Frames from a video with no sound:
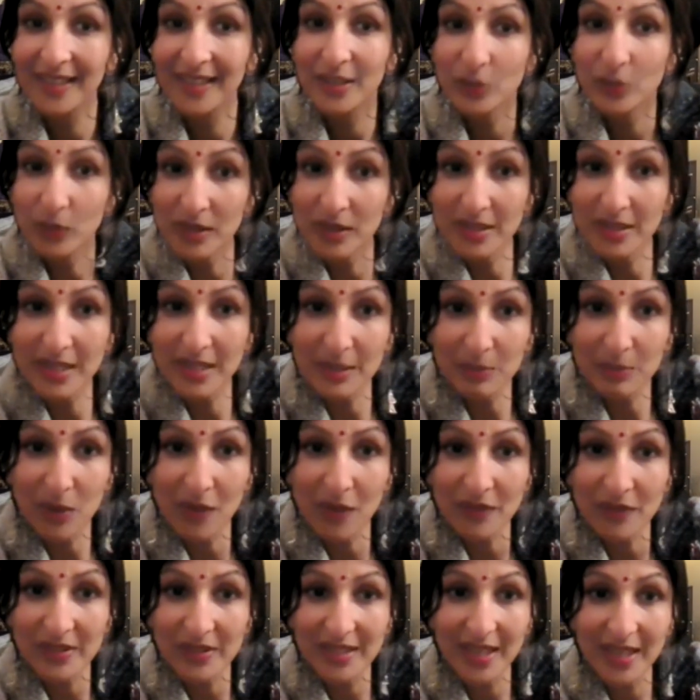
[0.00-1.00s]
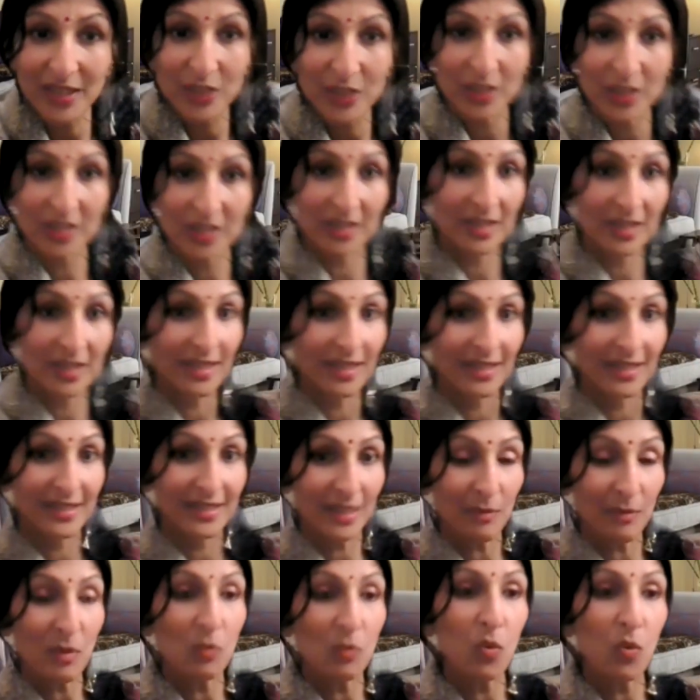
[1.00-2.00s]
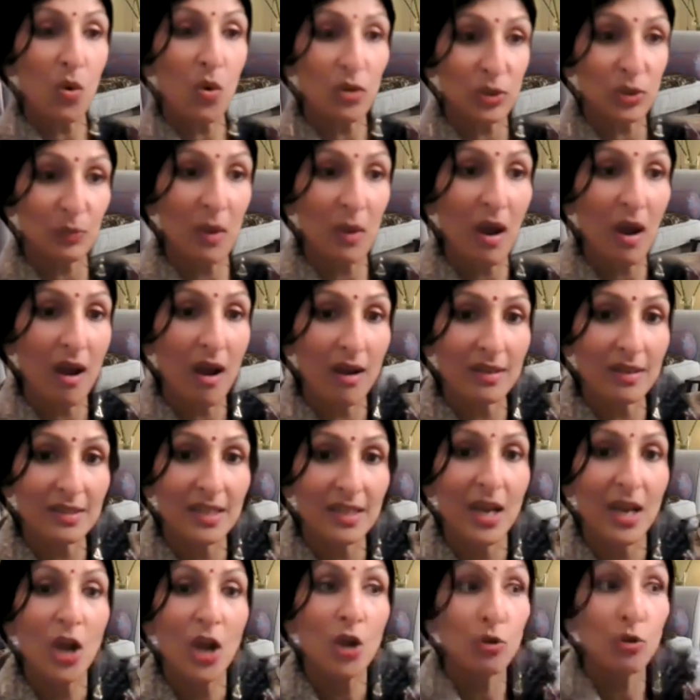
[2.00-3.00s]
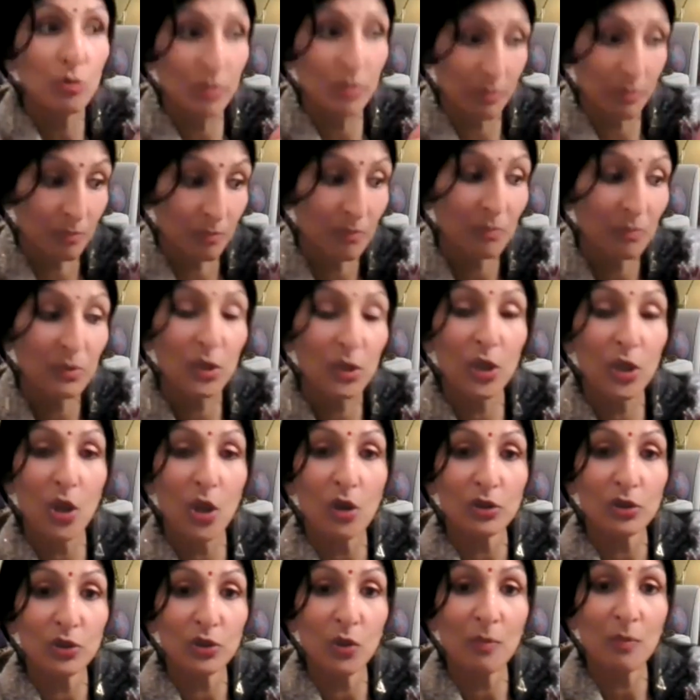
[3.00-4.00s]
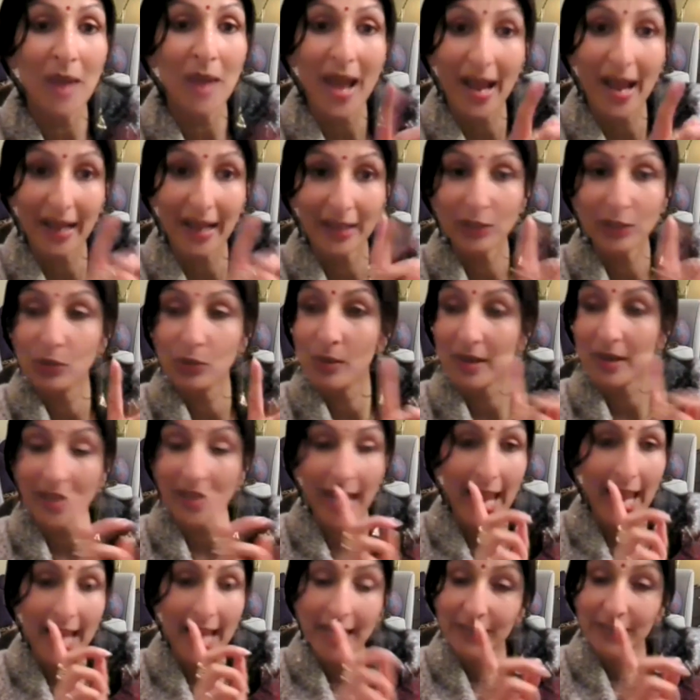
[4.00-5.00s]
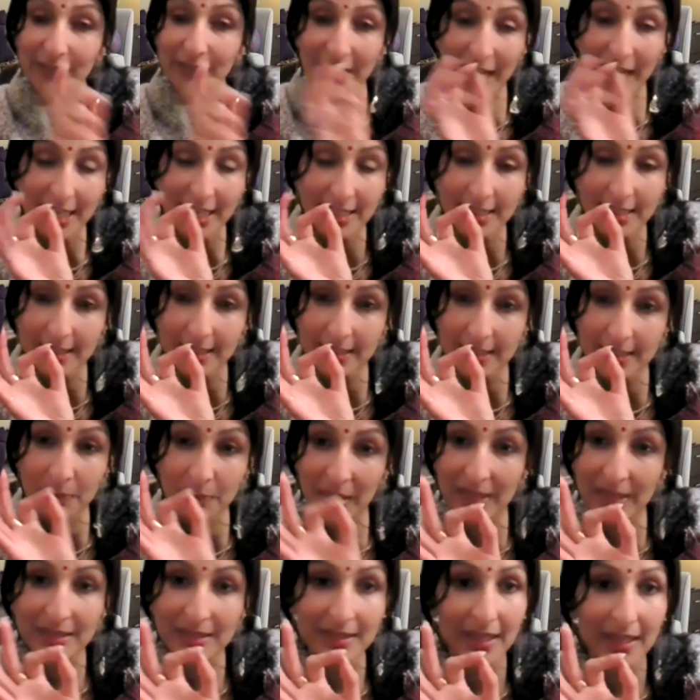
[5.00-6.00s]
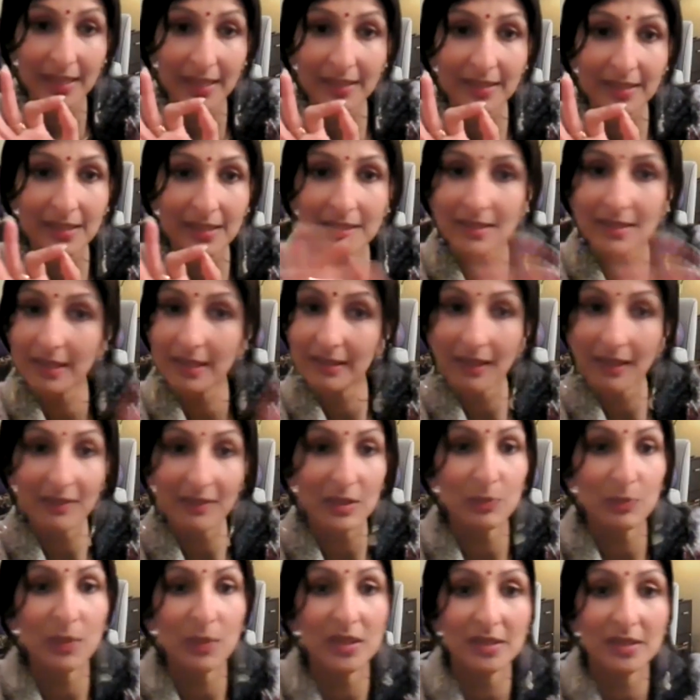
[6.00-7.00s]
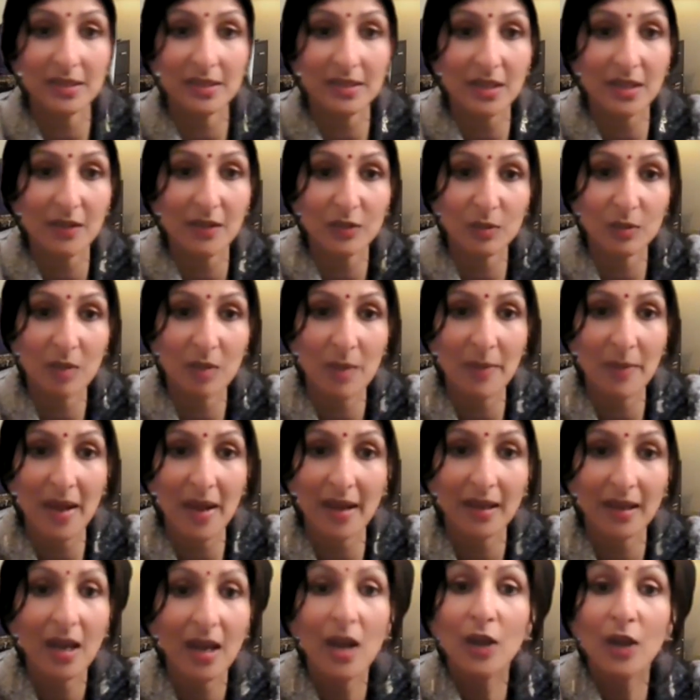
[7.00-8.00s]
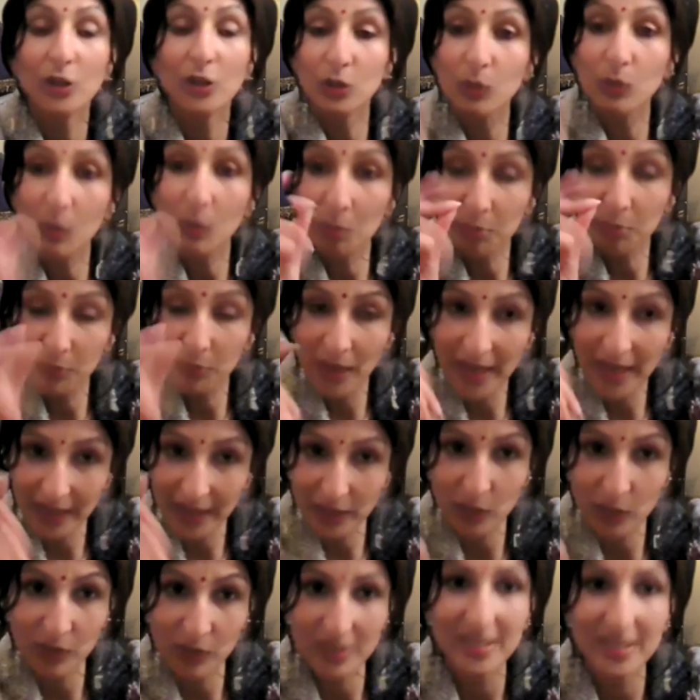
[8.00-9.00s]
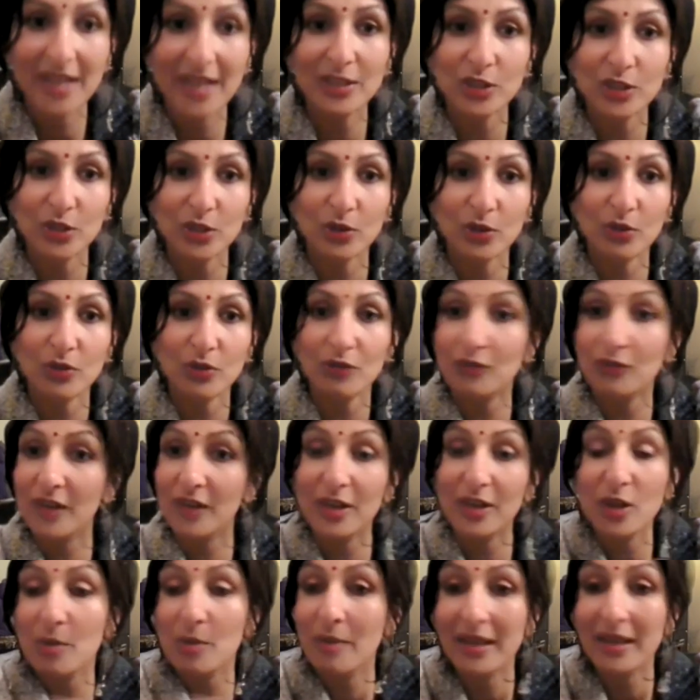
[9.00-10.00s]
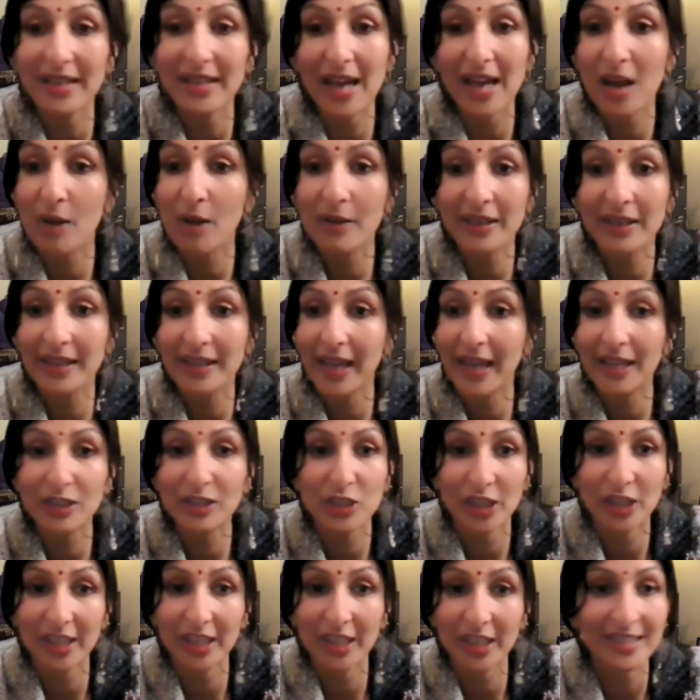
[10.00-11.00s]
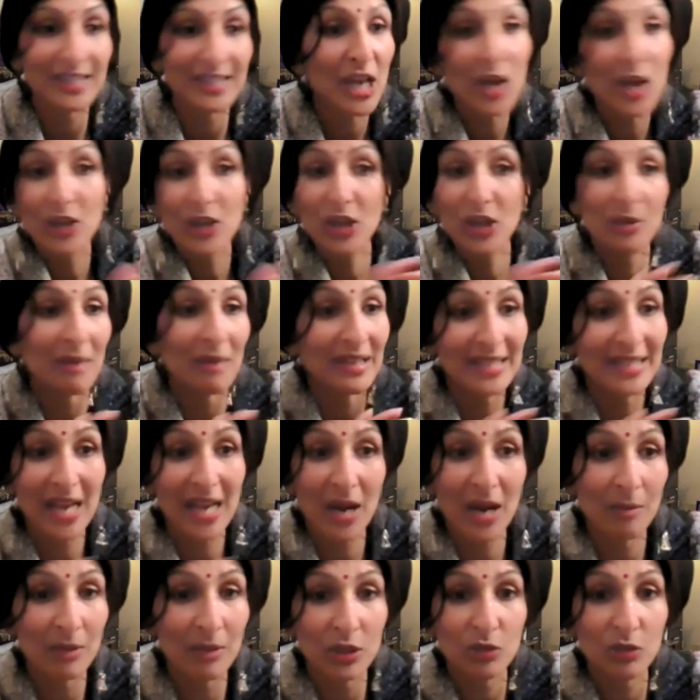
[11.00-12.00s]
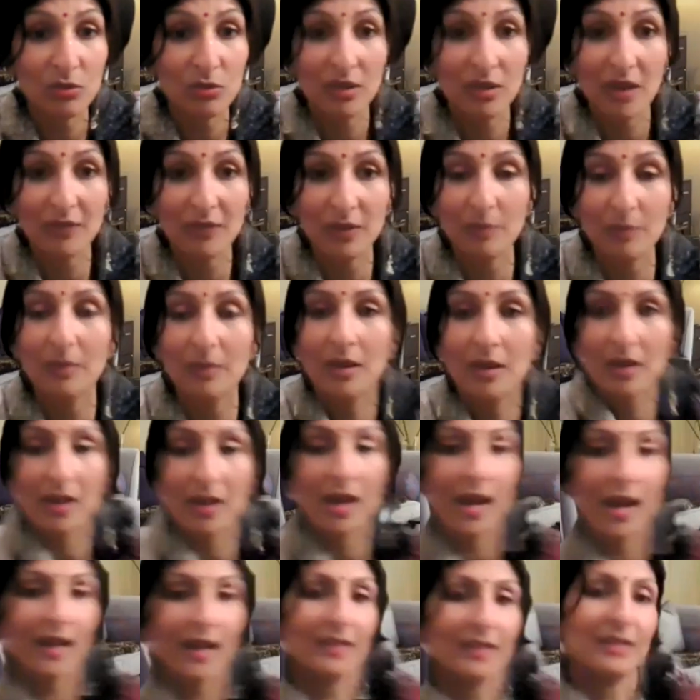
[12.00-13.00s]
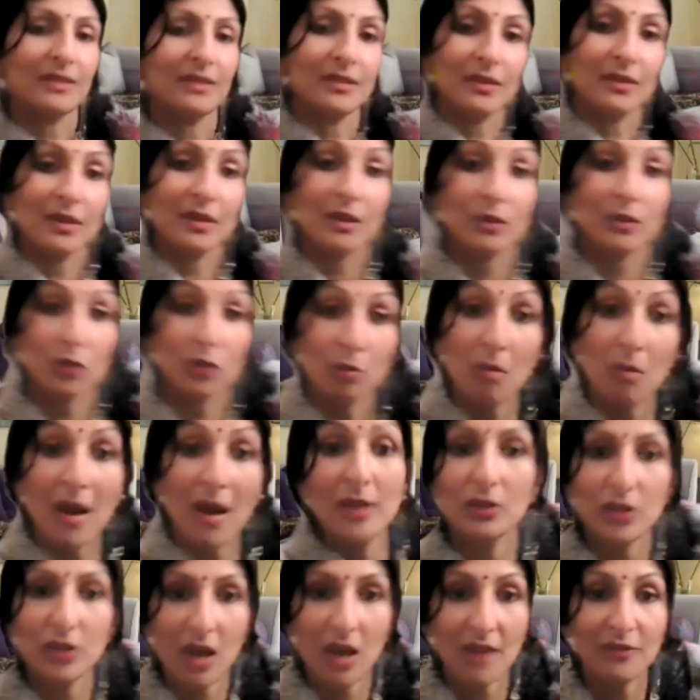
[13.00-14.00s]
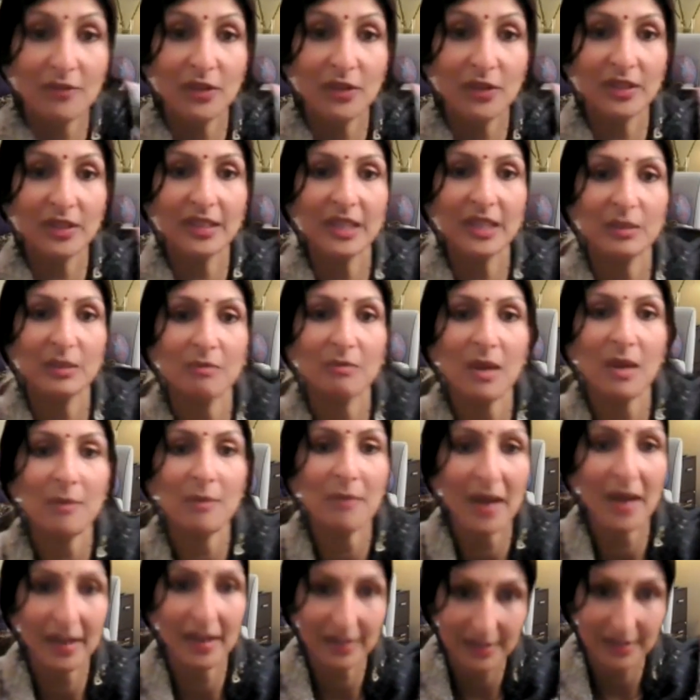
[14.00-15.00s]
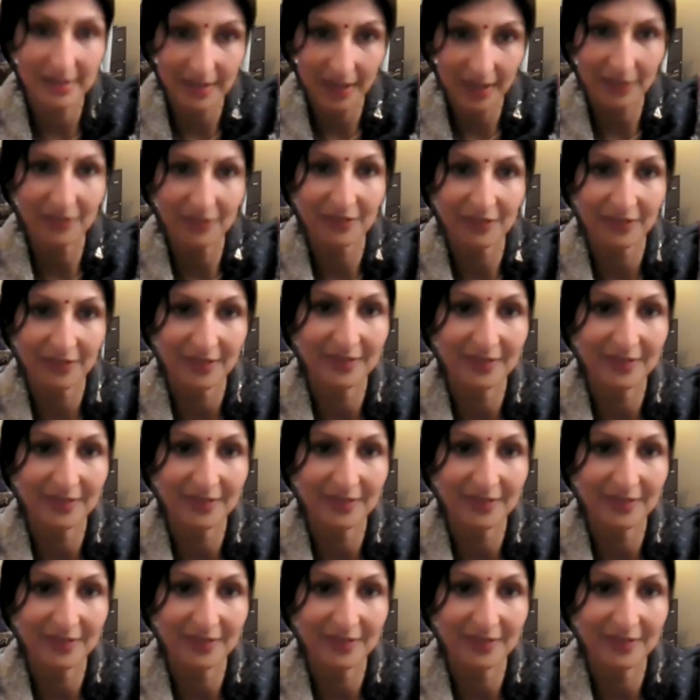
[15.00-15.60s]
you're in deep conversation, someone walks past who clocks your bag and you get even a split seconds instinct that this person's after my bag, you will break your attention on your friend, no matter how engaging it is, no matter how much you love them, and your mind will go to, I've got to keep my bag safe.